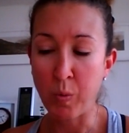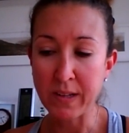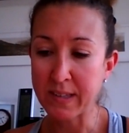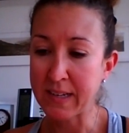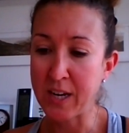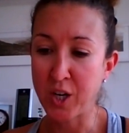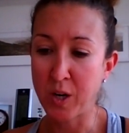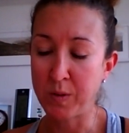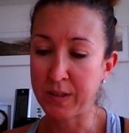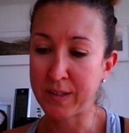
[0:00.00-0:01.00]
one stage
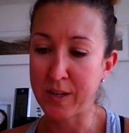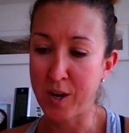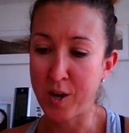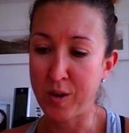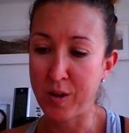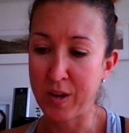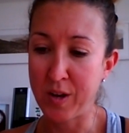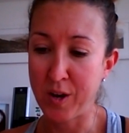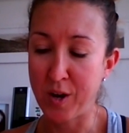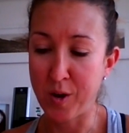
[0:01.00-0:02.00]
I was
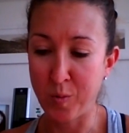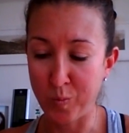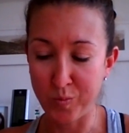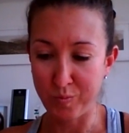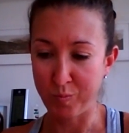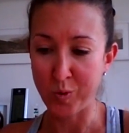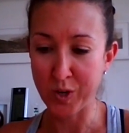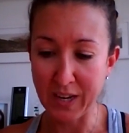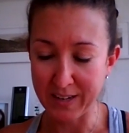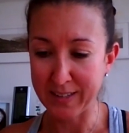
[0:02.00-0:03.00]

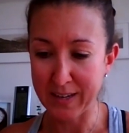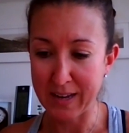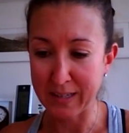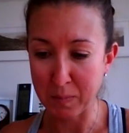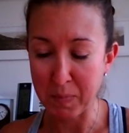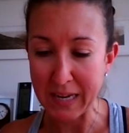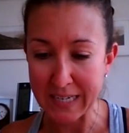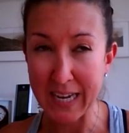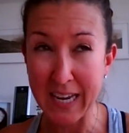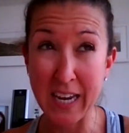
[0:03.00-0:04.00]
working as a
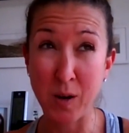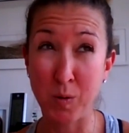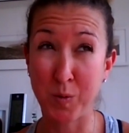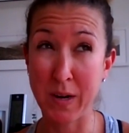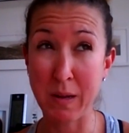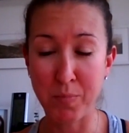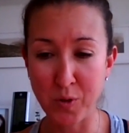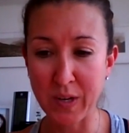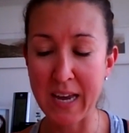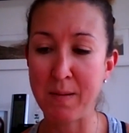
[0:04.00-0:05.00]
PT. I was running
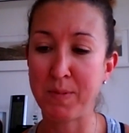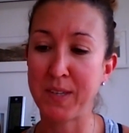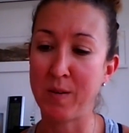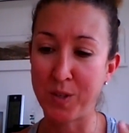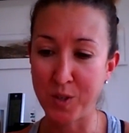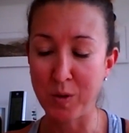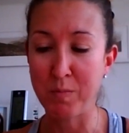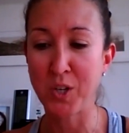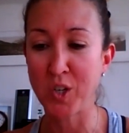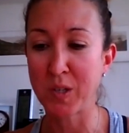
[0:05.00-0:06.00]
boot camps, and I was doing
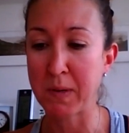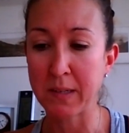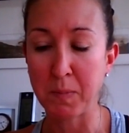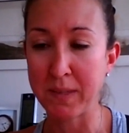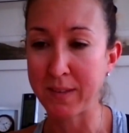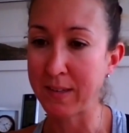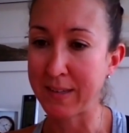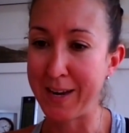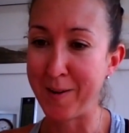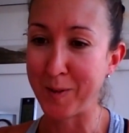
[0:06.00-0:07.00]
my Juice Plus
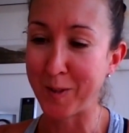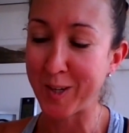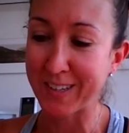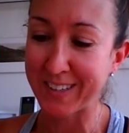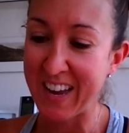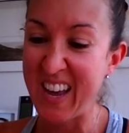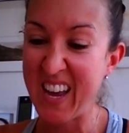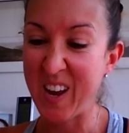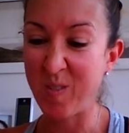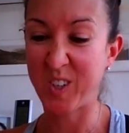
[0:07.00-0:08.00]
business, and it was
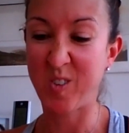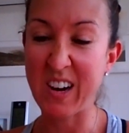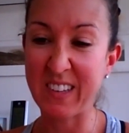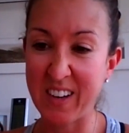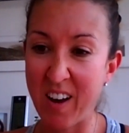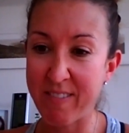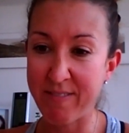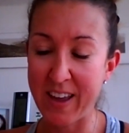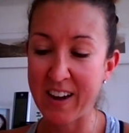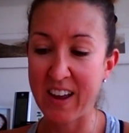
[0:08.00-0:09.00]
a crazy life,
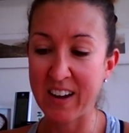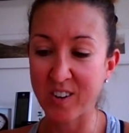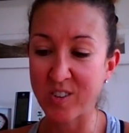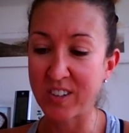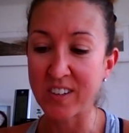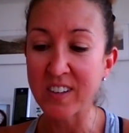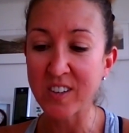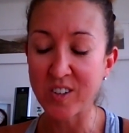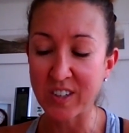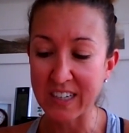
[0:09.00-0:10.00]
and I
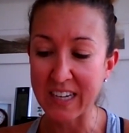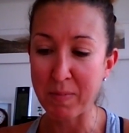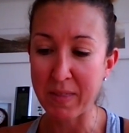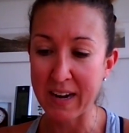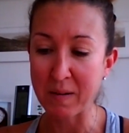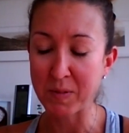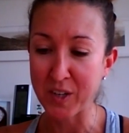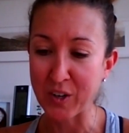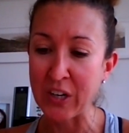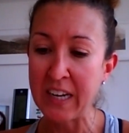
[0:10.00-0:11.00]
couldn't keep that up.
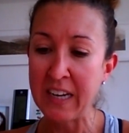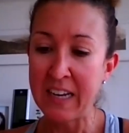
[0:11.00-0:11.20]
So